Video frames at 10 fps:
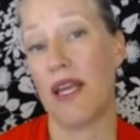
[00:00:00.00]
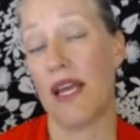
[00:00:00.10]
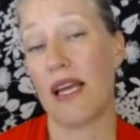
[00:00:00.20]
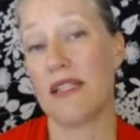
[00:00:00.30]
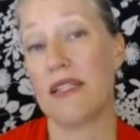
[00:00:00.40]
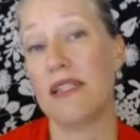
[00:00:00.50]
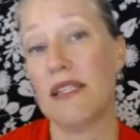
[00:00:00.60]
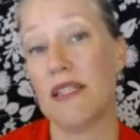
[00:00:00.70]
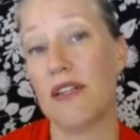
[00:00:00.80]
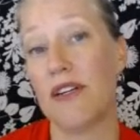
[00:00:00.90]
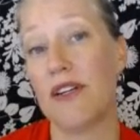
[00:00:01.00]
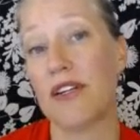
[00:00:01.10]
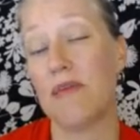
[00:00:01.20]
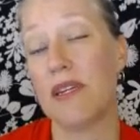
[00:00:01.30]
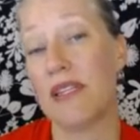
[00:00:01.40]
As the listener, you're
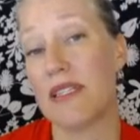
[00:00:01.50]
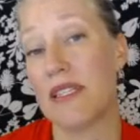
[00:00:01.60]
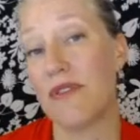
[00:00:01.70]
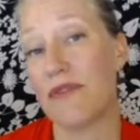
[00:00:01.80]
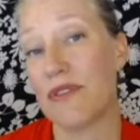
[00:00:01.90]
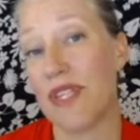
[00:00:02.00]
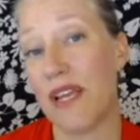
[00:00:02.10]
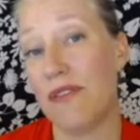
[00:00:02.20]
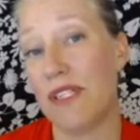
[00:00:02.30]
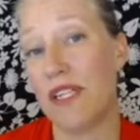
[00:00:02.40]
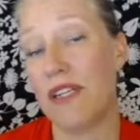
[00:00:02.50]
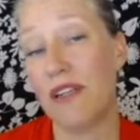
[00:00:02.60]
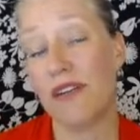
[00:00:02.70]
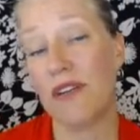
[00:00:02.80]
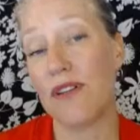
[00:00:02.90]
going to be listening for safety.
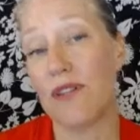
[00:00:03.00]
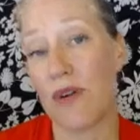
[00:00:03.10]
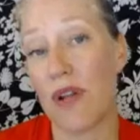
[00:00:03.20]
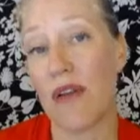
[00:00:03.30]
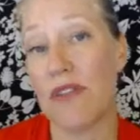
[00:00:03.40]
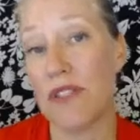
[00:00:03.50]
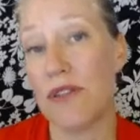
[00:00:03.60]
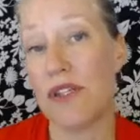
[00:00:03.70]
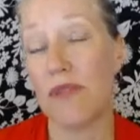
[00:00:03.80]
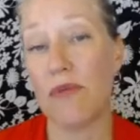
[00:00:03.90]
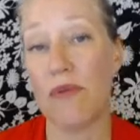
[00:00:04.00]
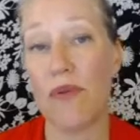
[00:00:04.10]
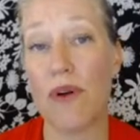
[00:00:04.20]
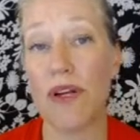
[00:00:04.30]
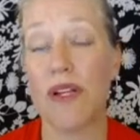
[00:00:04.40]
You don't have a duty to
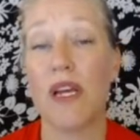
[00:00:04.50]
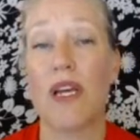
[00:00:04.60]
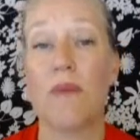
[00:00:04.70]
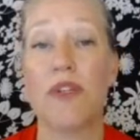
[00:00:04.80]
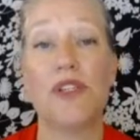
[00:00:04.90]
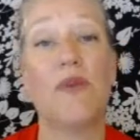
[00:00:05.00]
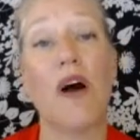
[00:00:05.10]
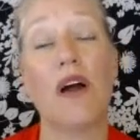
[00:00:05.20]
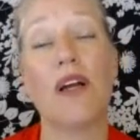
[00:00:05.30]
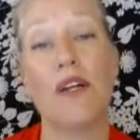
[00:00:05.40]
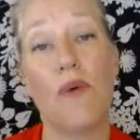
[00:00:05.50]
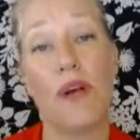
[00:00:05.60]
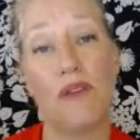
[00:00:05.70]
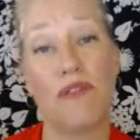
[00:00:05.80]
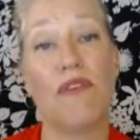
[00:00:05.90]
report, but you are going to
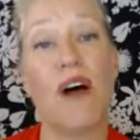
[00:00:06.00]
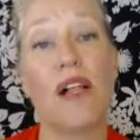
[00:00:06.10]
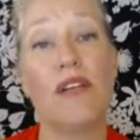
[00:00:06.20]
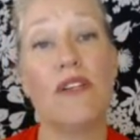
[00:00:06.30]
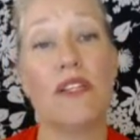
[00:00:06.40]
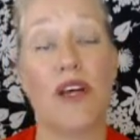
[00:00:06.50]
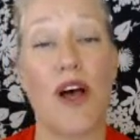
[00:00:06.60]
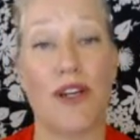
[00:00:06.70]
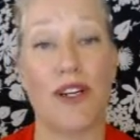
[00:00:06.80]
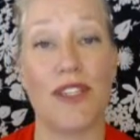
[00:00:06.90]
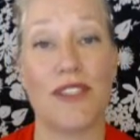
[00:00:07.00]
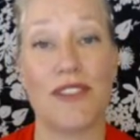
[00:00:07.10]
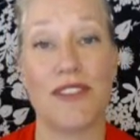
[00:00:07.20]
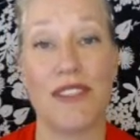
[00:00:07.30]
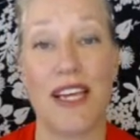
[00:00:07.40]
want to follow the talker.
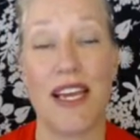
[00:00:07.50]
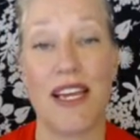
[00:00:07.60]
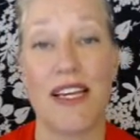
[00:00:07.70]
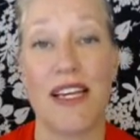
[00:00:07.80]
Okay.